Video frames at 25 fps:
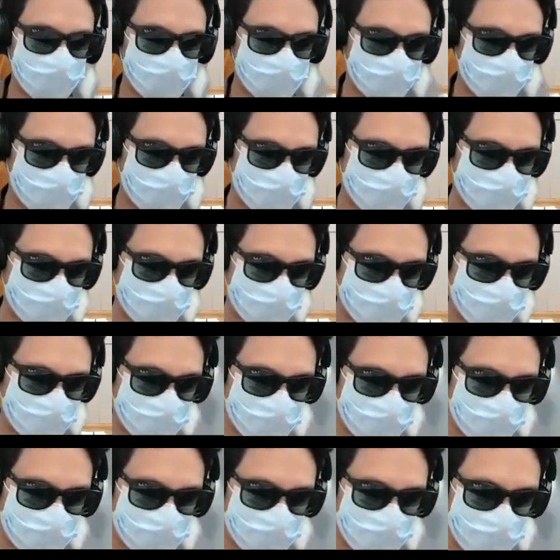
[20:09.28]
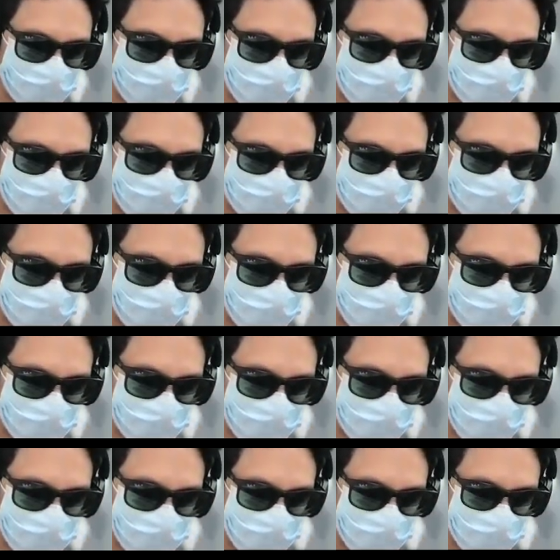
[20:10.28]

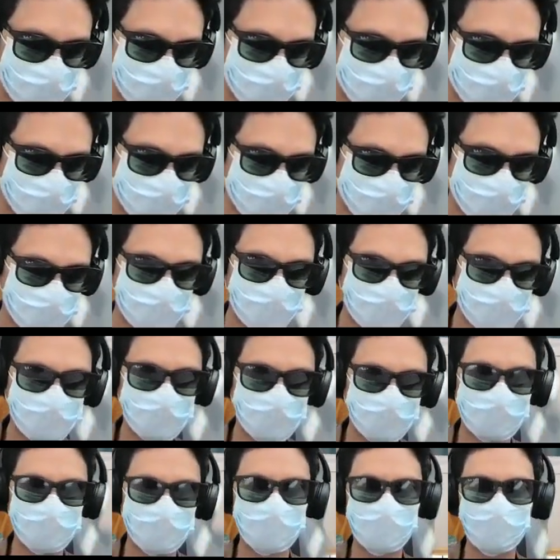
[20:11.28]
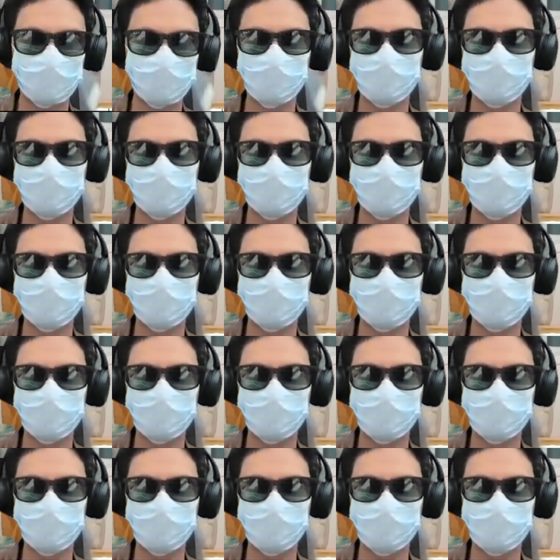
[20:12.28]
(not speaking)